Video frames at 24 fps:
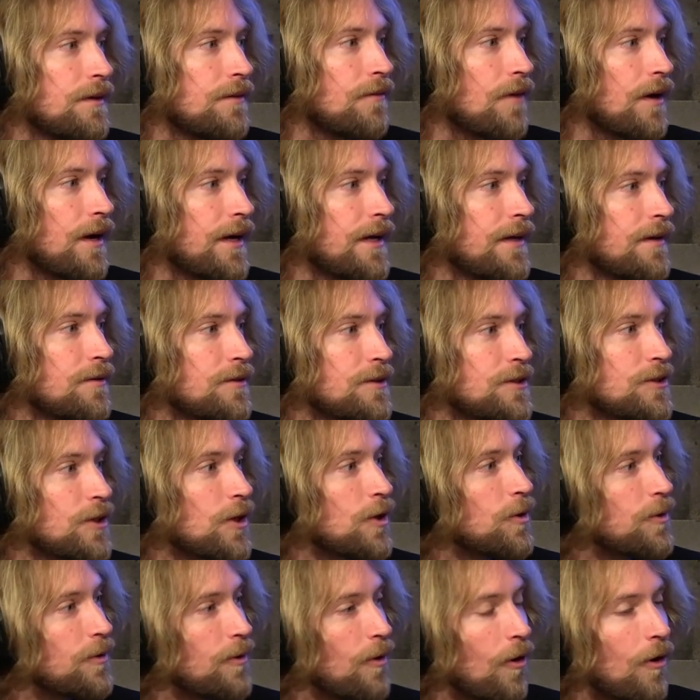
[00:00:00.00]
right? Yes, so
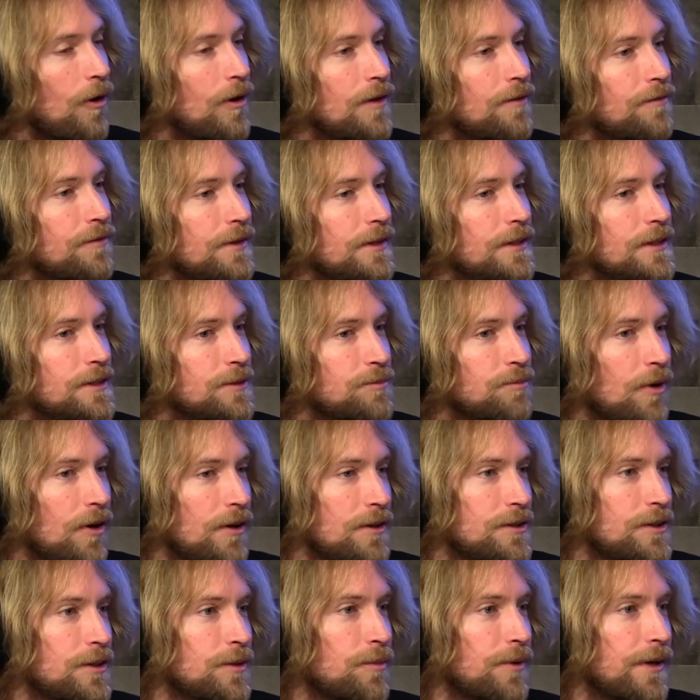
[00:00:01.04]
yes. all of these
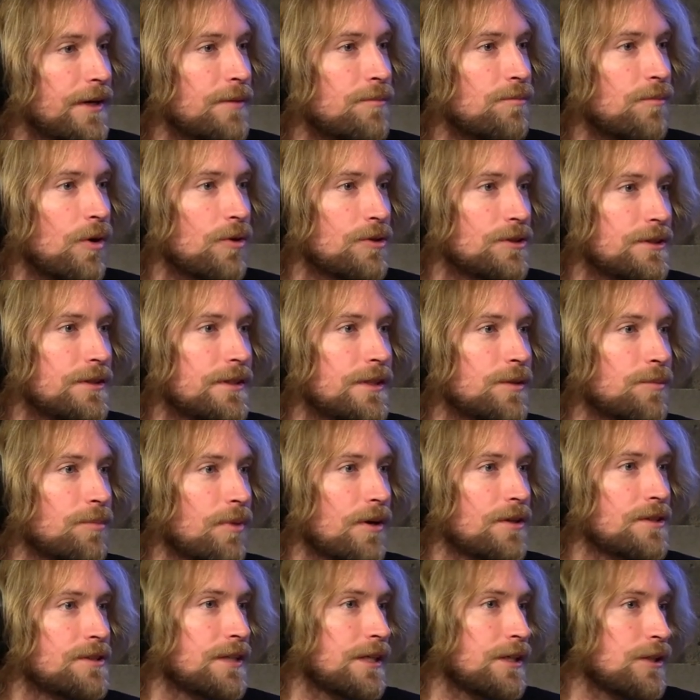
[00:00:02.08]
parts of the brain, mostly the
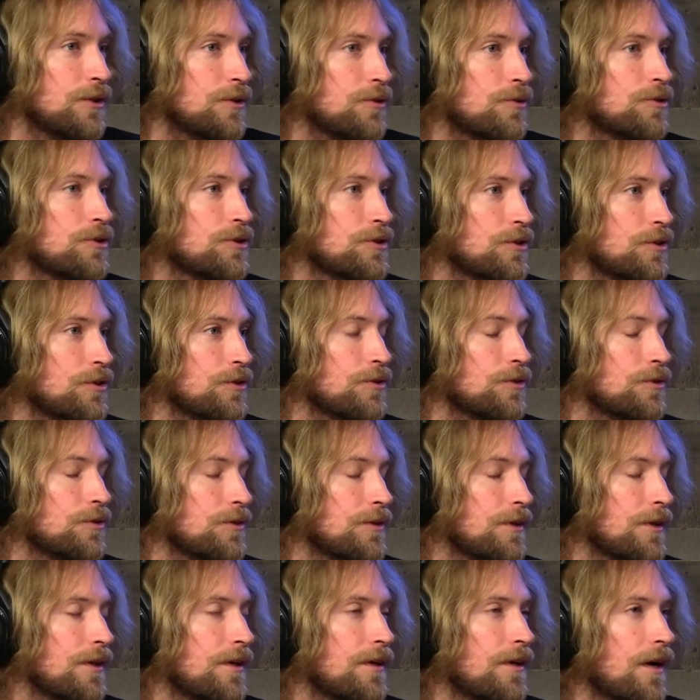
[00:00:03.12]
parts that used to
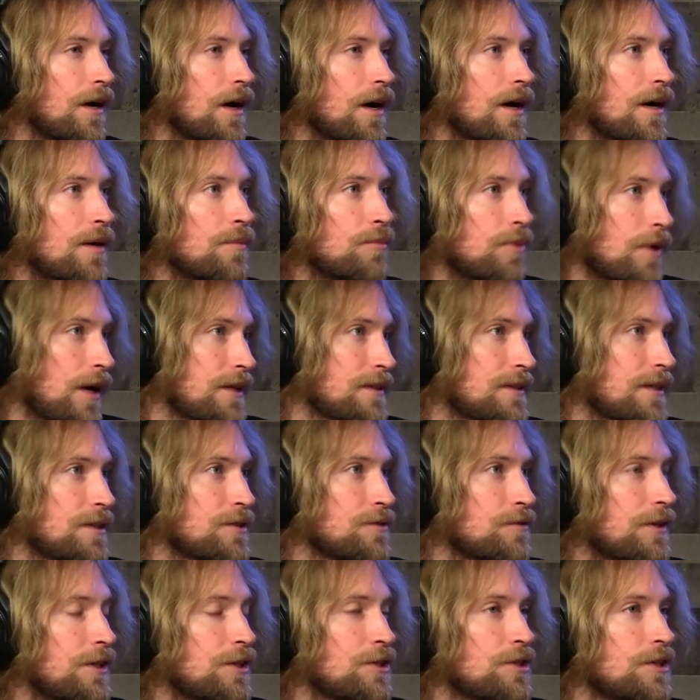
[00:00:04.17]
um, process
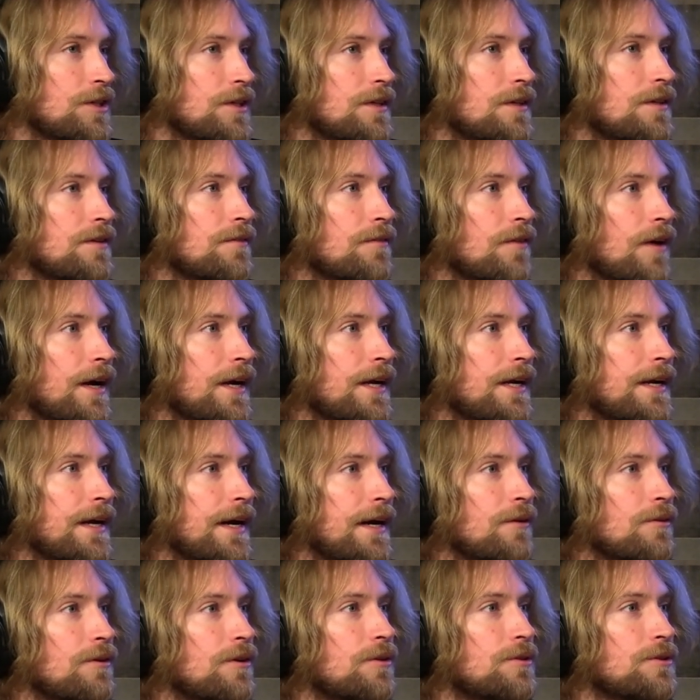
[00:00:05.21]
vision, right,
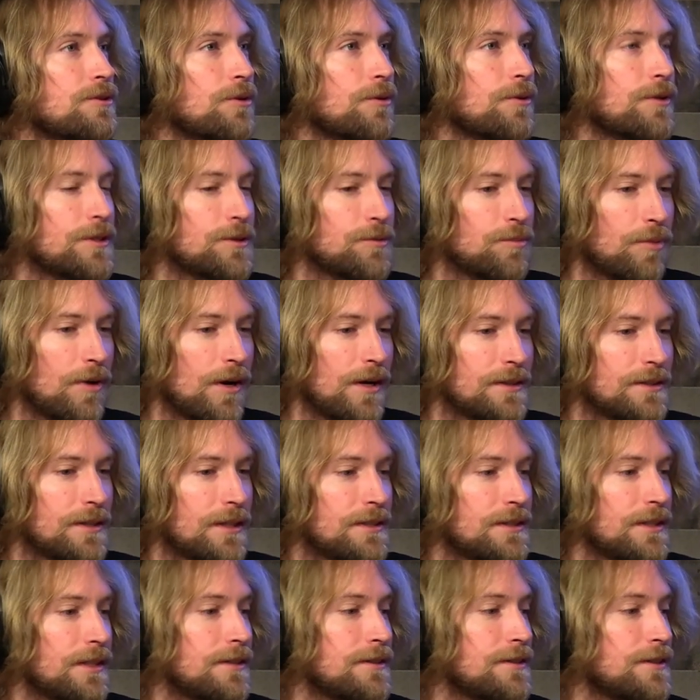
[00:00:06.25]
now go towards
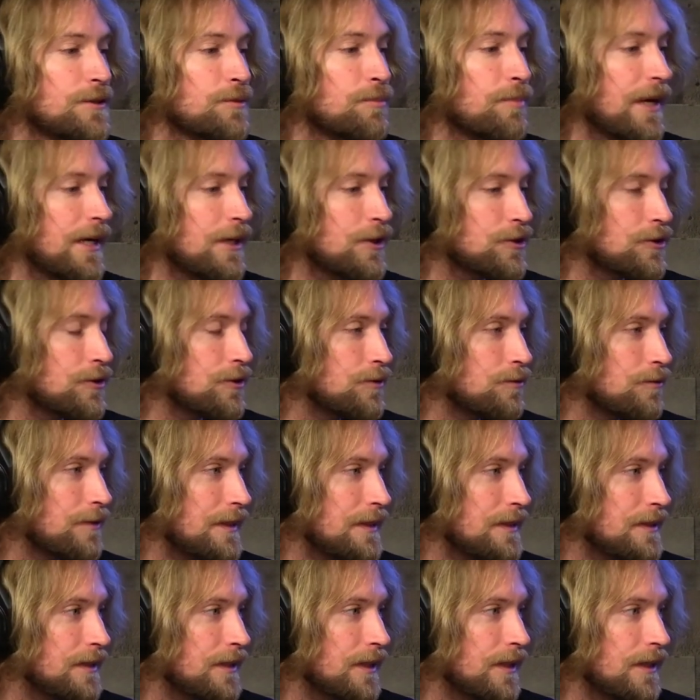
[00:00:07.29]
processing spatial
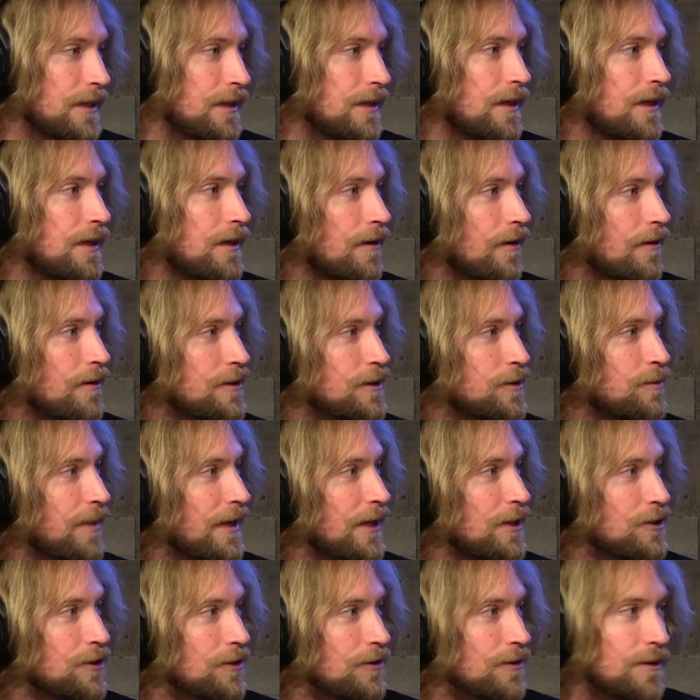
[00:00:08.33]
reasoning or
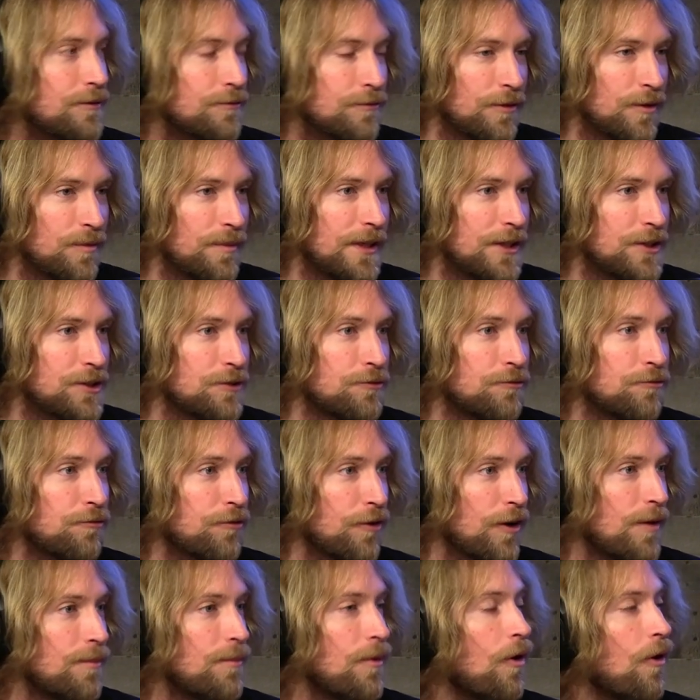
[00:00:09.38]
spatial information
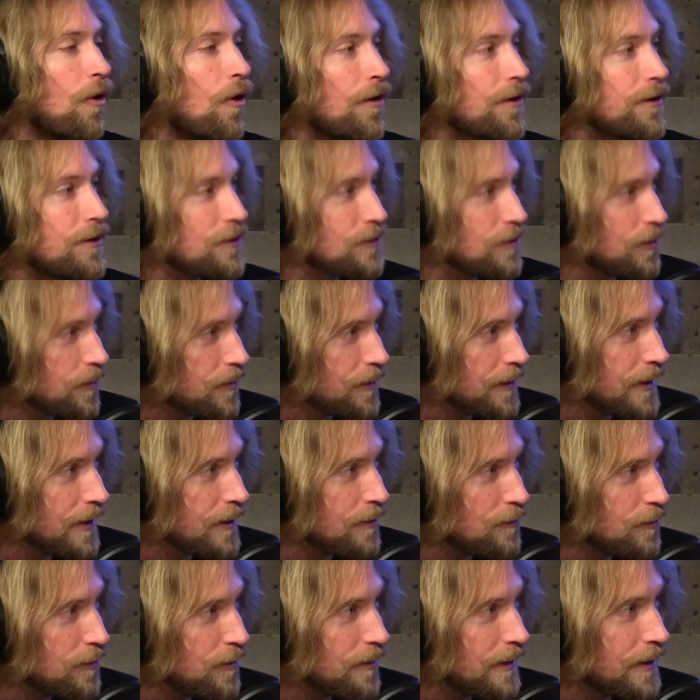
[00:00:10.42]
from auditory
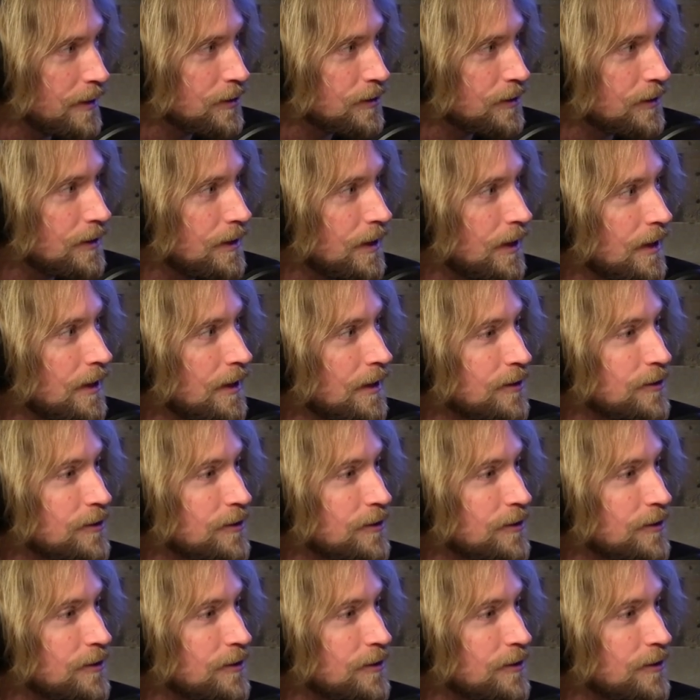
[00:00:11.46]
information. Yes.